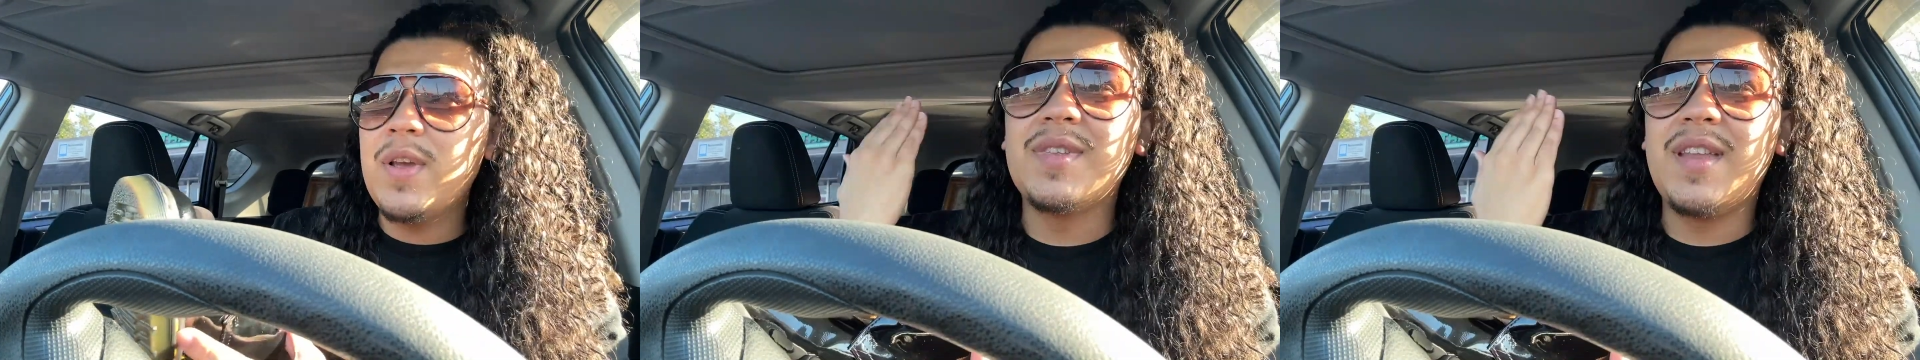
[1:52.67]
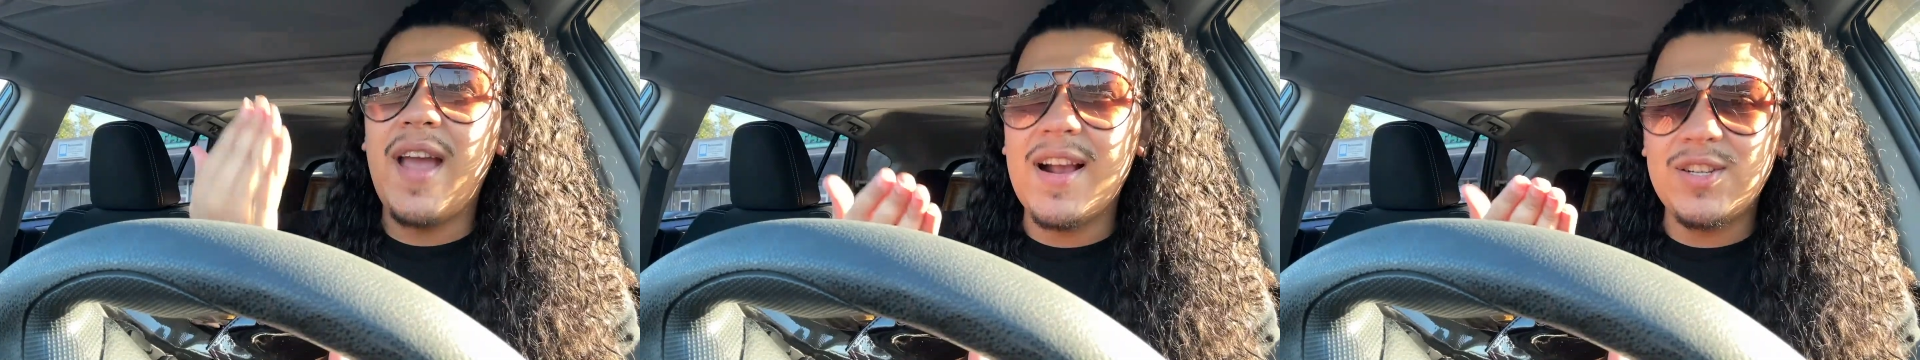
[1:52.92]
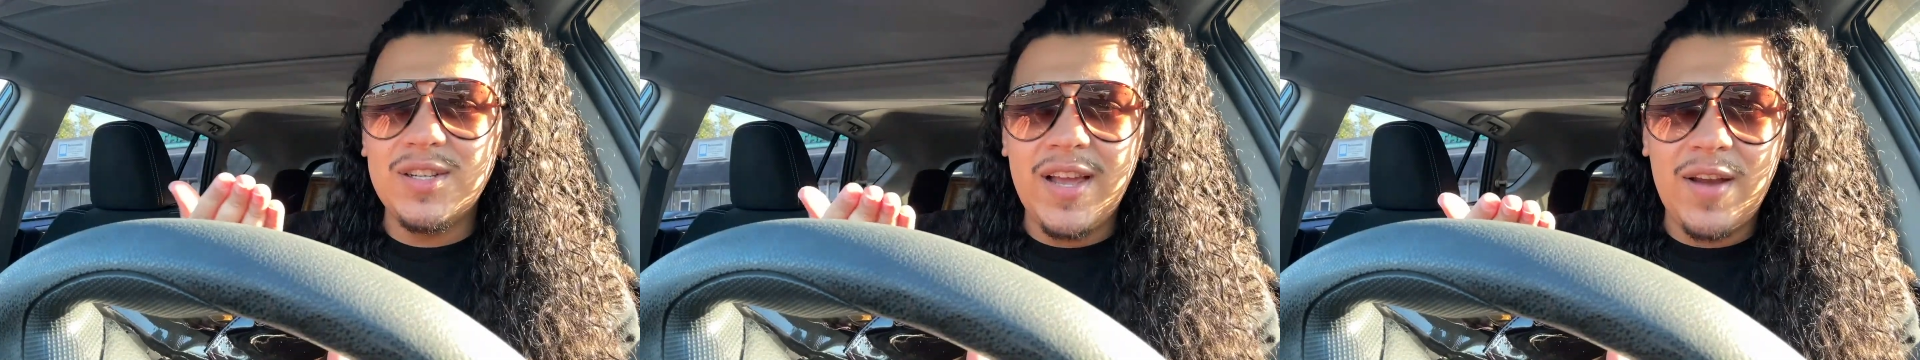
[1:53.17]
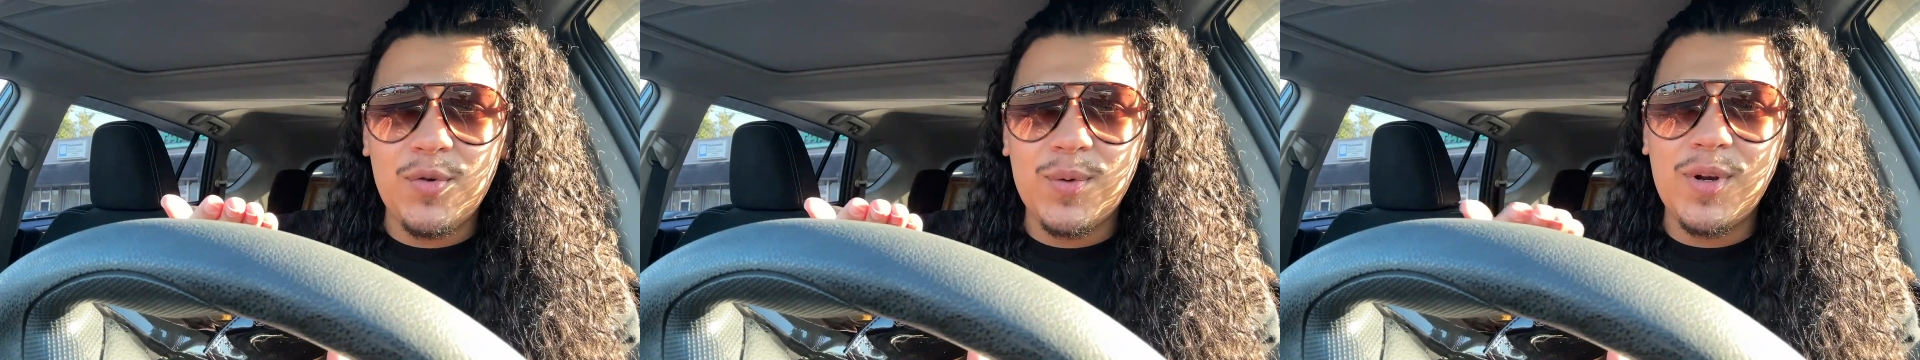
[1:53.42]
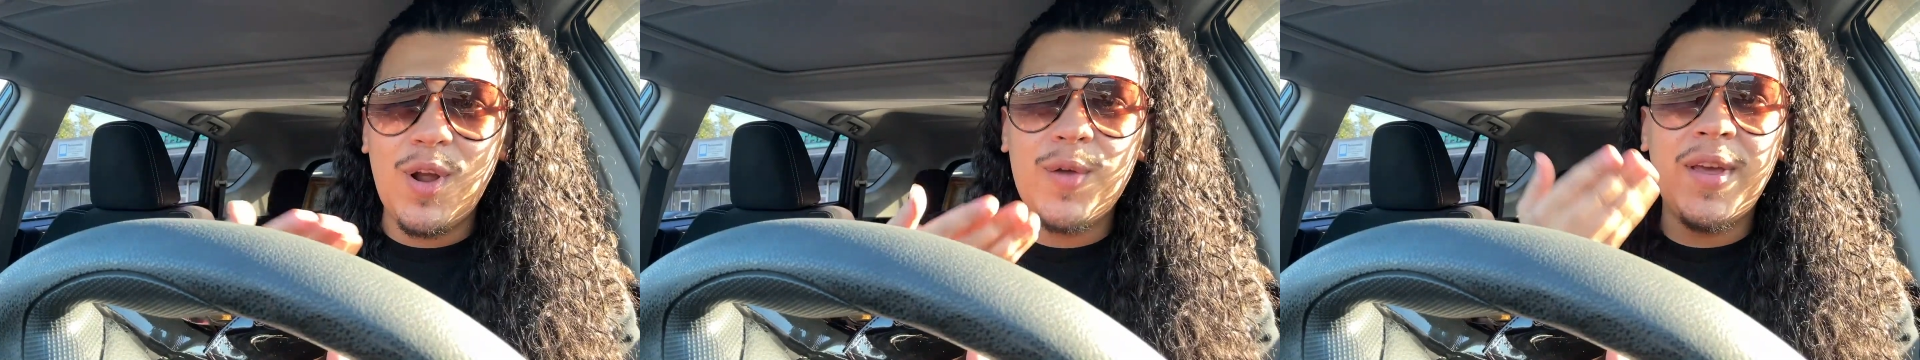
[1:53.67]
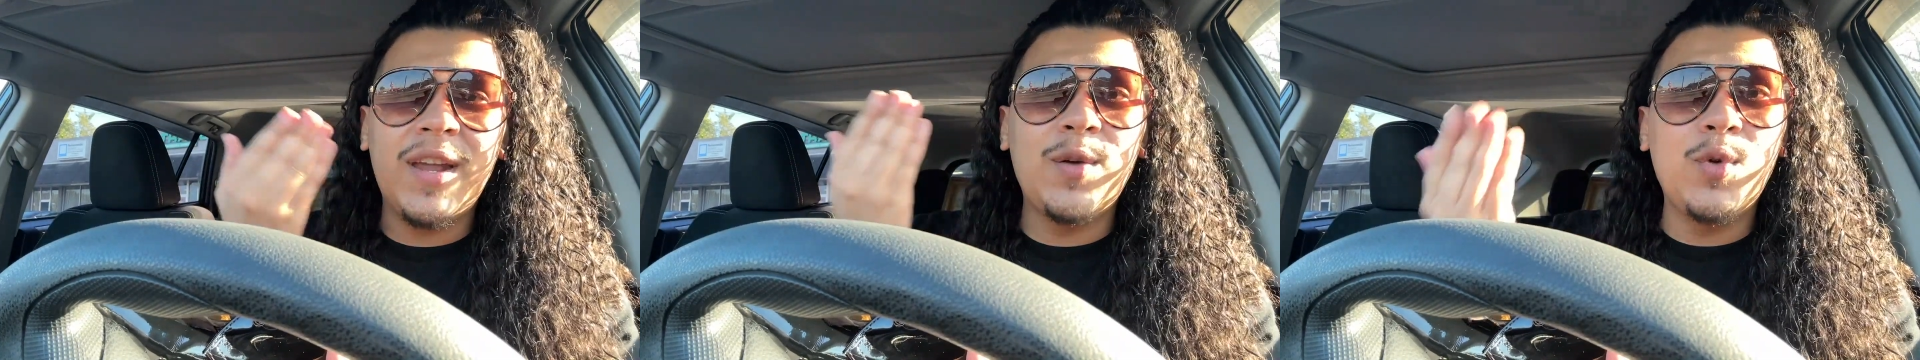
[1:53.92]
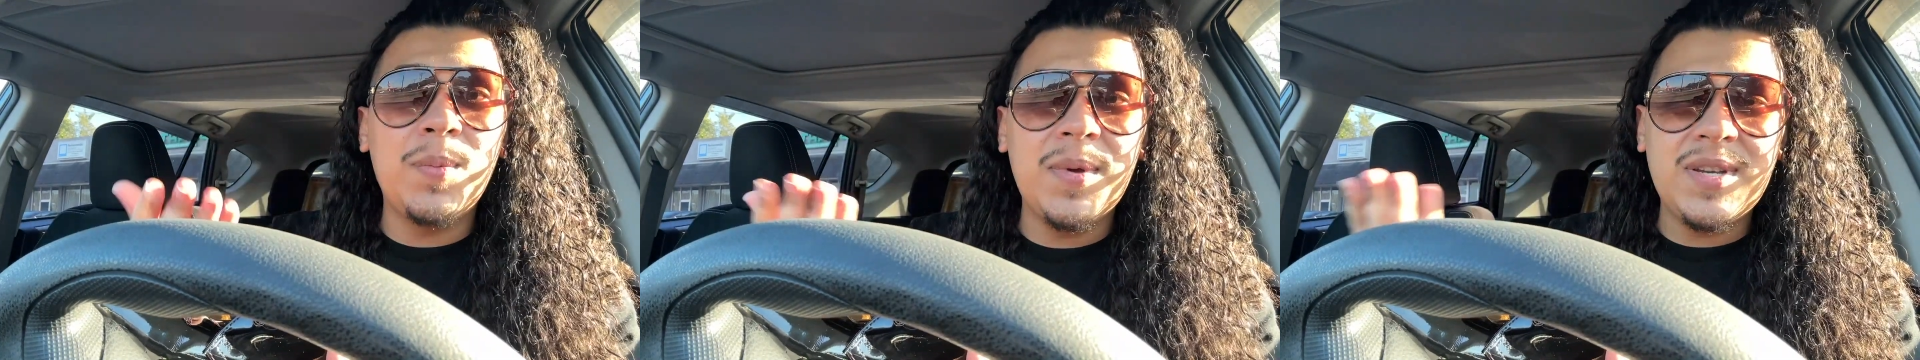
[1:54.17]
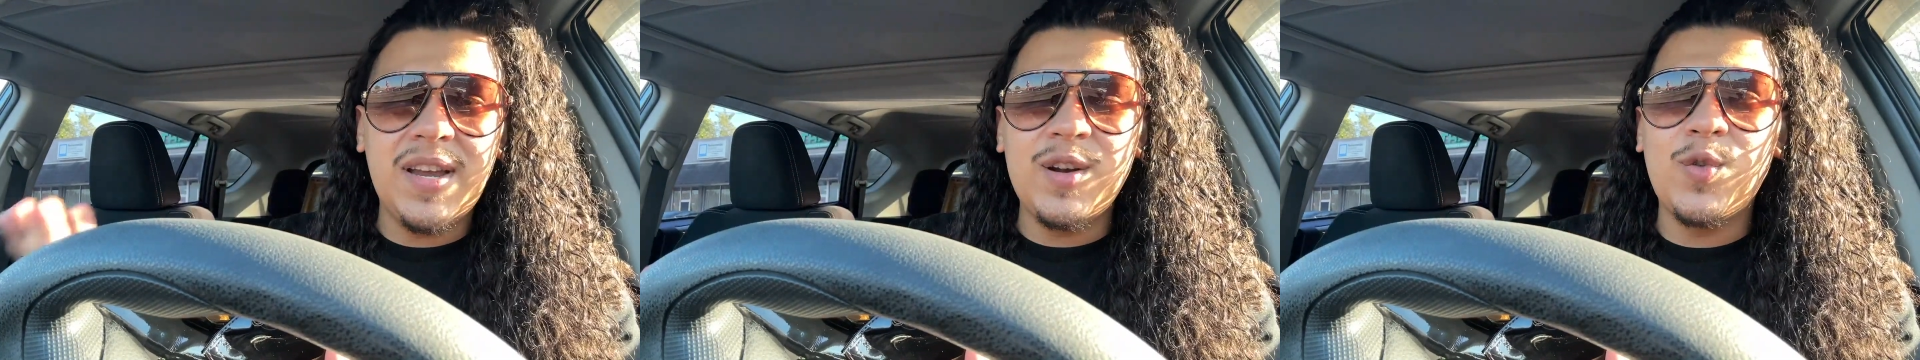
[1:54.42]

They actually let everyone know that it would be taken